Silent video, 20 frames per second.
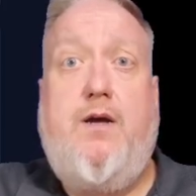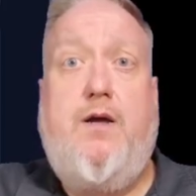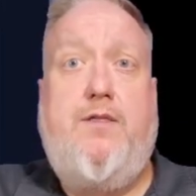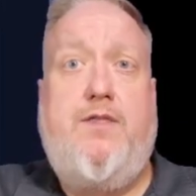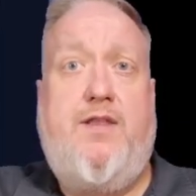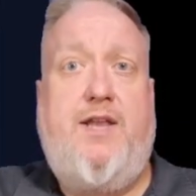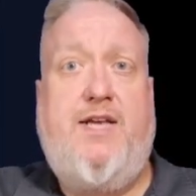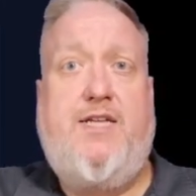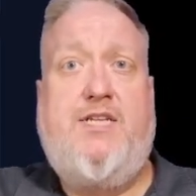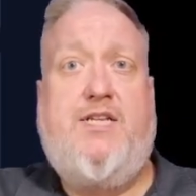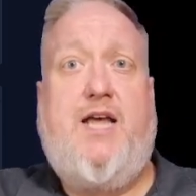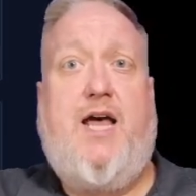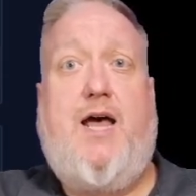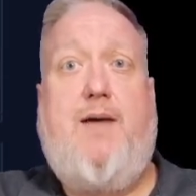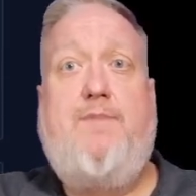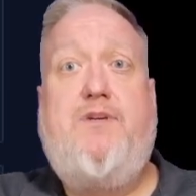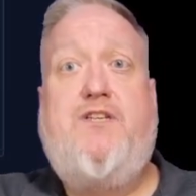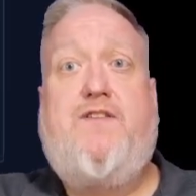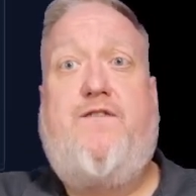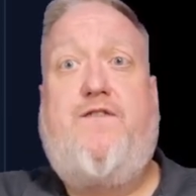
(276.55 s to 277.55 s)
The next
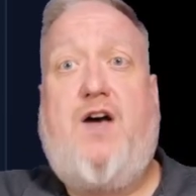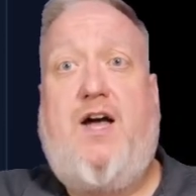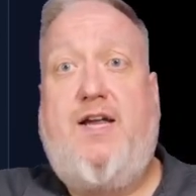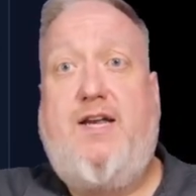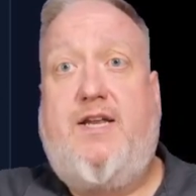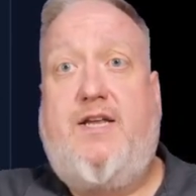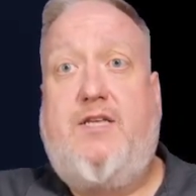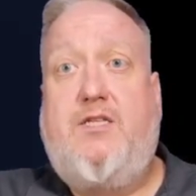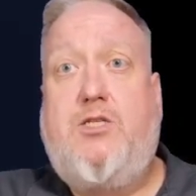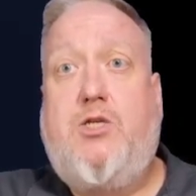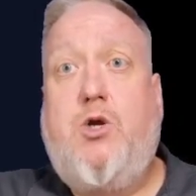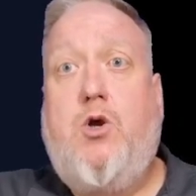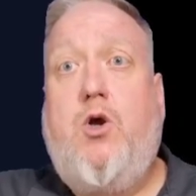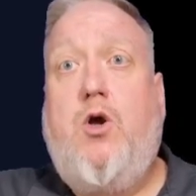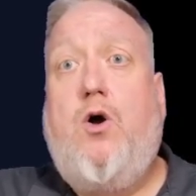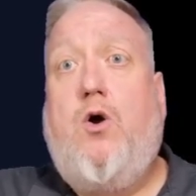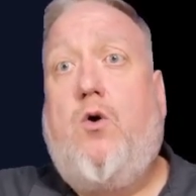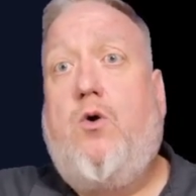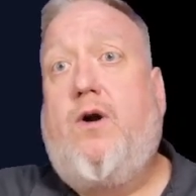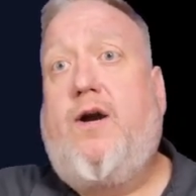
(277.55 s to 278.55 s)
tab is findings,
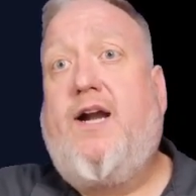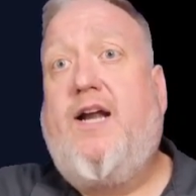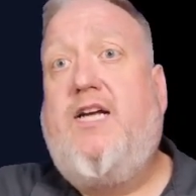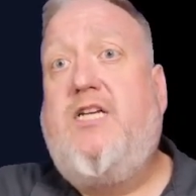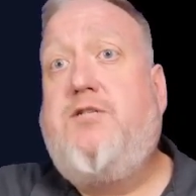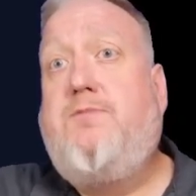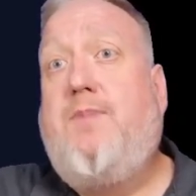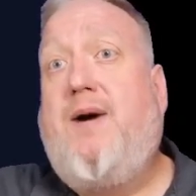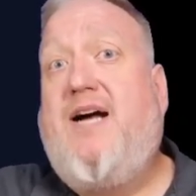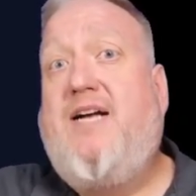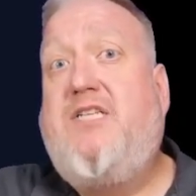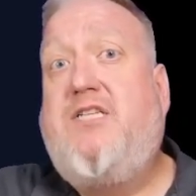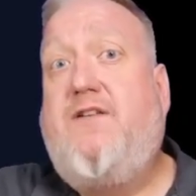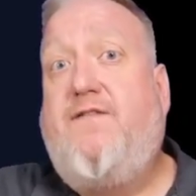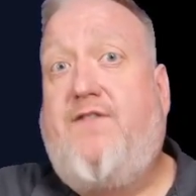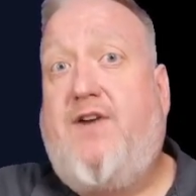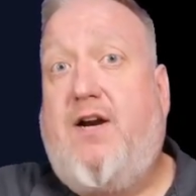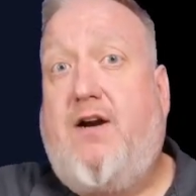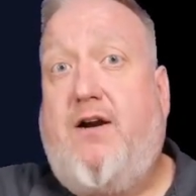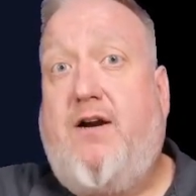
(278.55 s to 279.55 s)
organized by
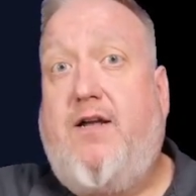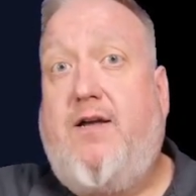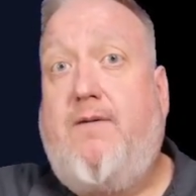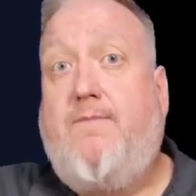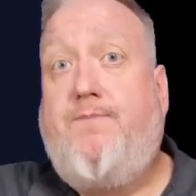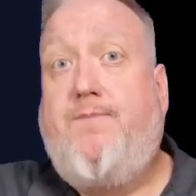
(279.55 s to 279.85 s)
severity.